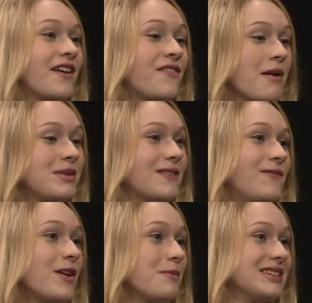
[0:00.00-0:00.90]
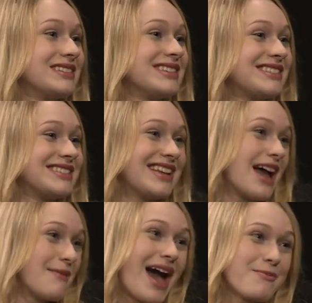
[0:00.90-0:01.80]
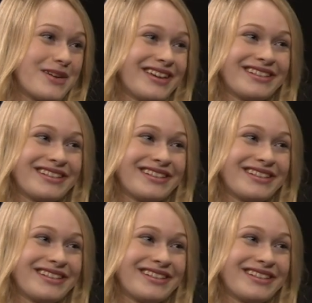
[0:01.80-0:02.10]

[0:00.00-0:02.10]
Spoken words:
if I'm in the film business, I'm happy.